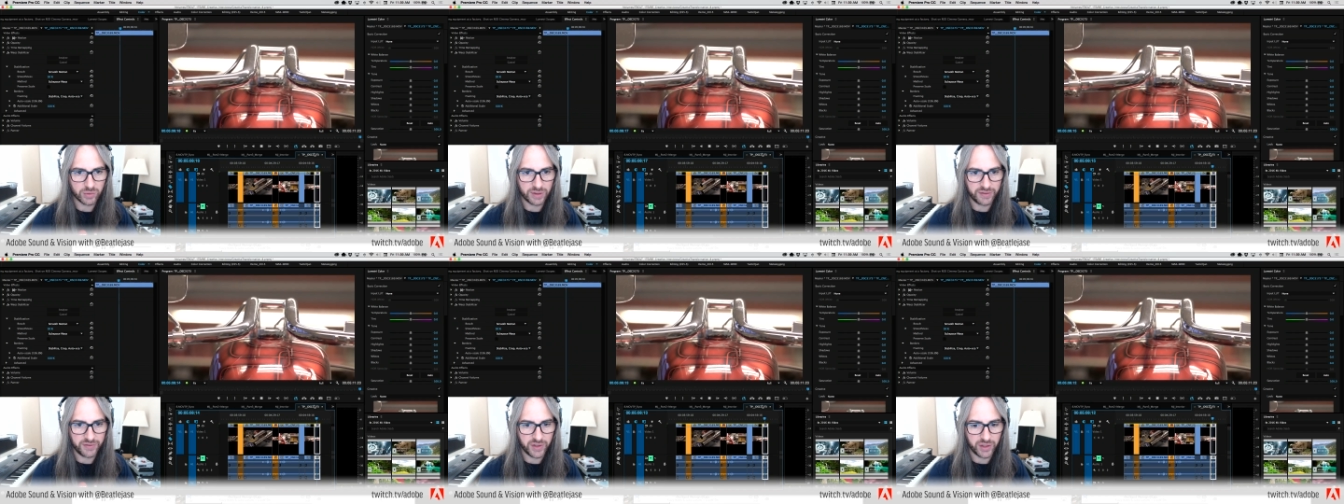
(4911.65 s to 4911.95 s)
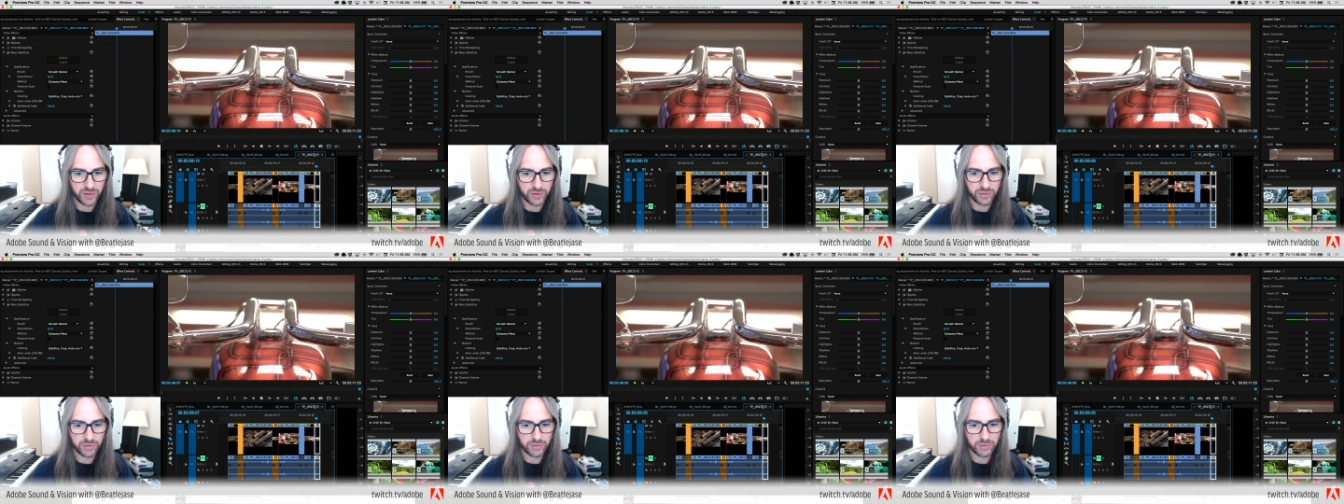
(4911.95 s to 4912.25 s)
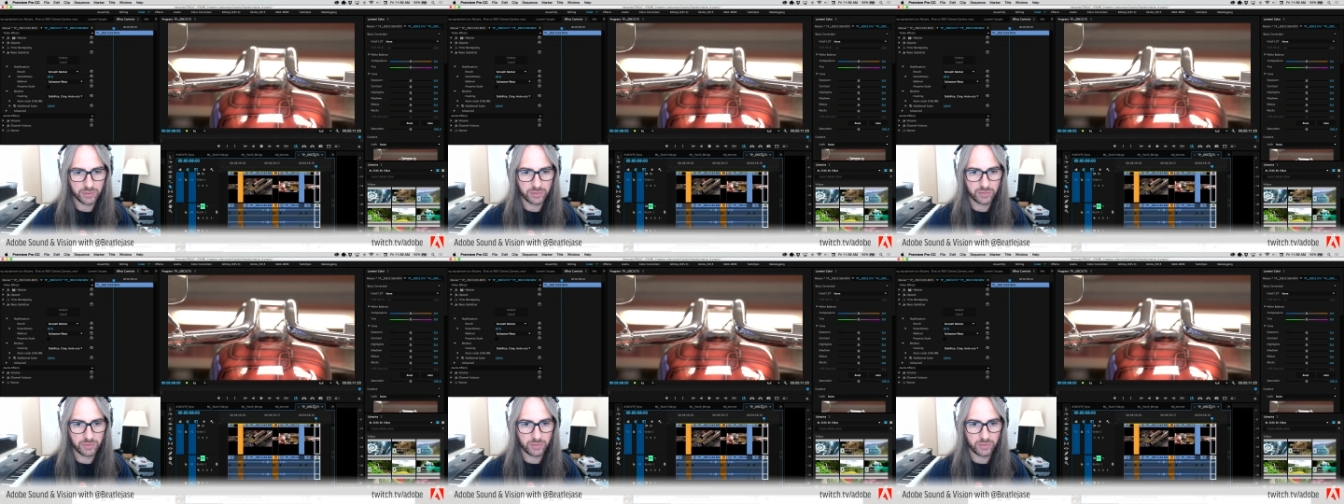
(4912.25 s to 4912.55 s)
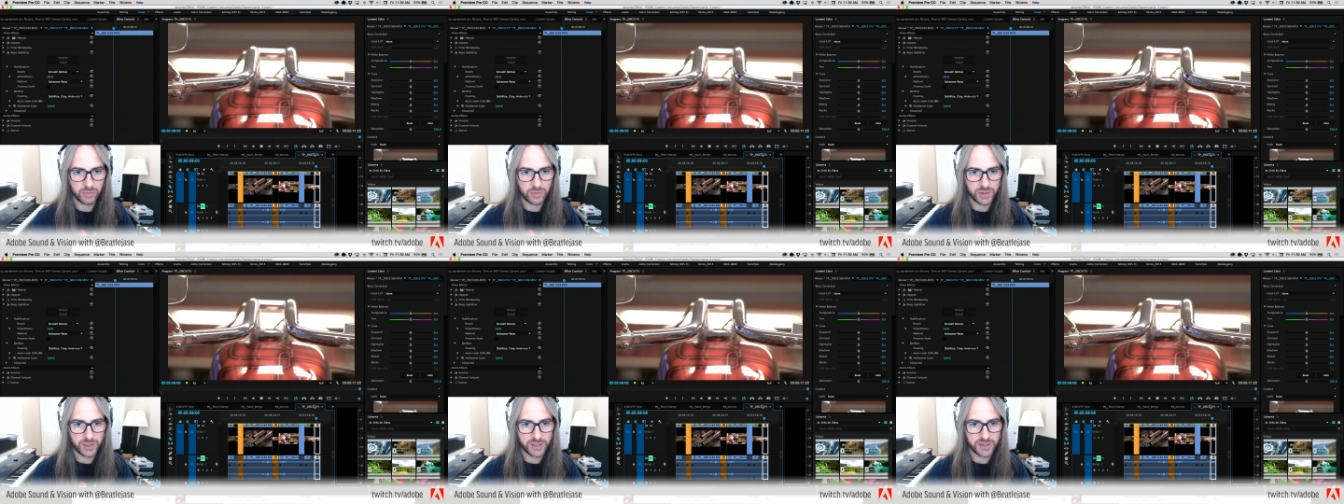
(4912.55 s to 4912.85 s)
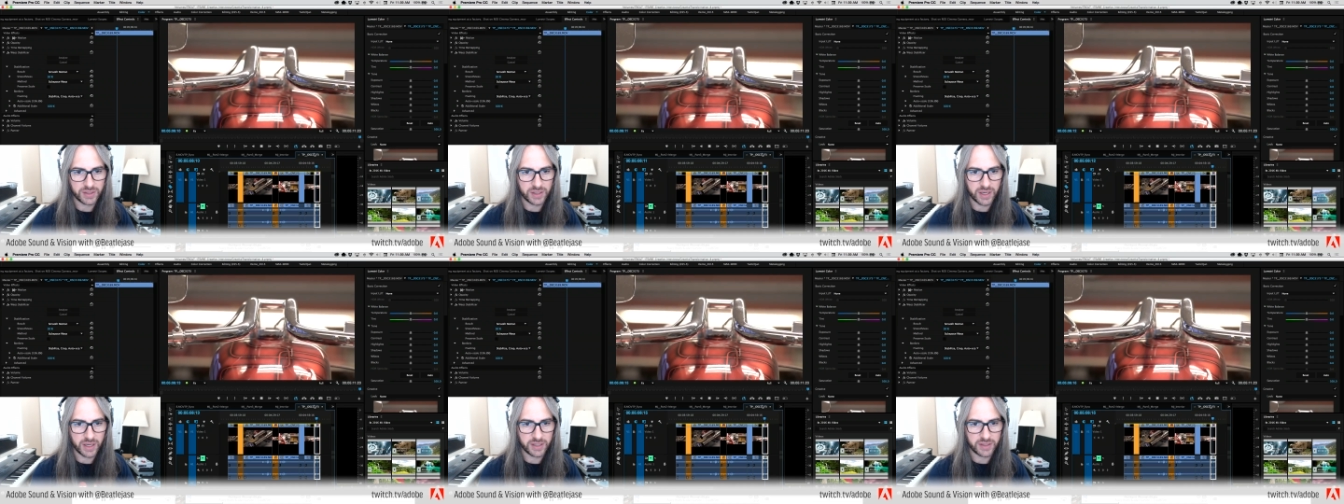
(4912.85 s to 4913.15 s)
review," which
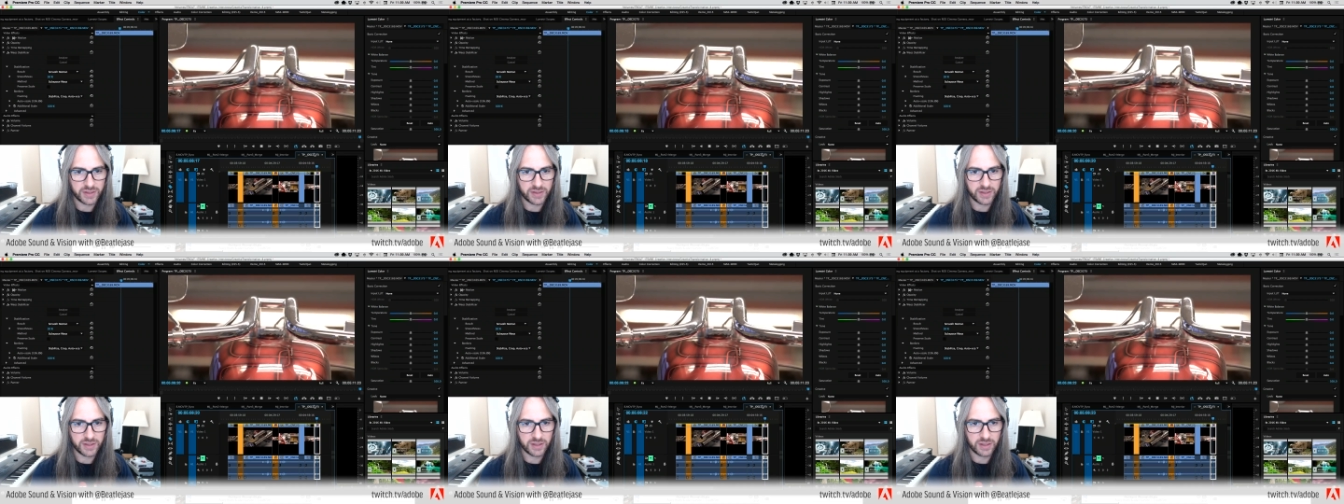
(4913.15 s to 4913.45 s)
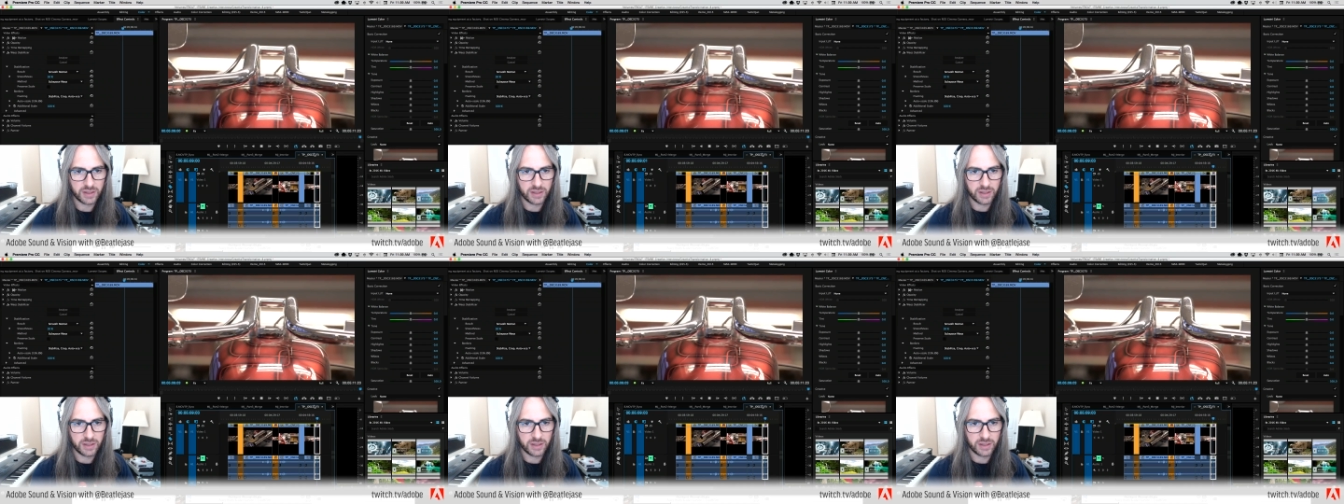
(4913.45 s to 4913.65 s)
is nice.